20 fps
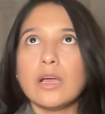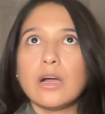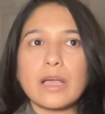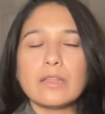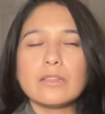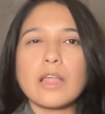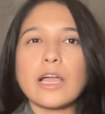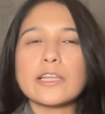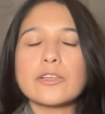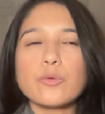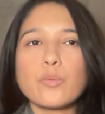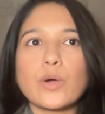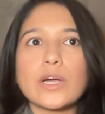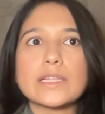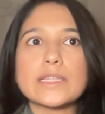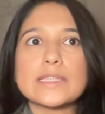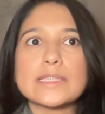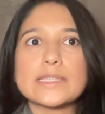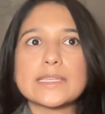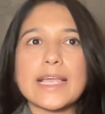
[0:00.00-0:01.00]
Aligned
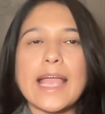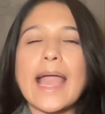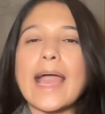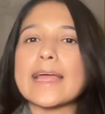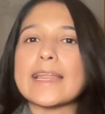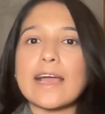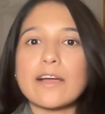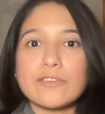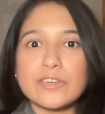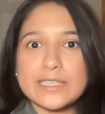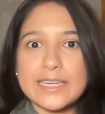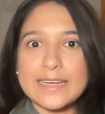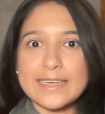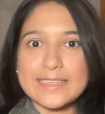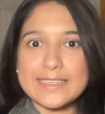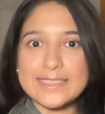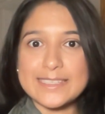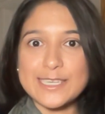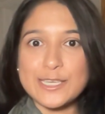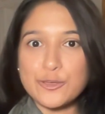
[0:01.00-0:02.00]
ones can have a
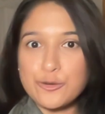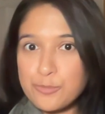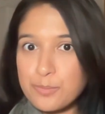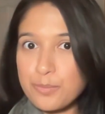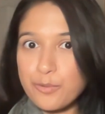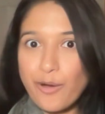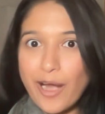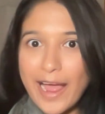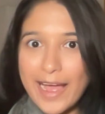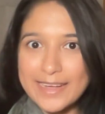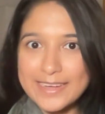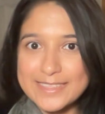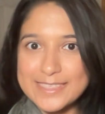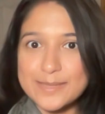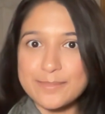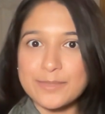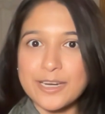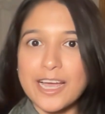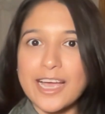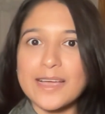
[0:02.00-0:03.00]
tendency to brag
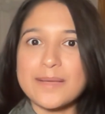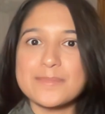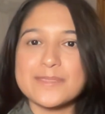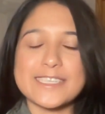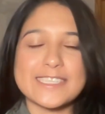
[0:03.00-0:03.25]
sometimes,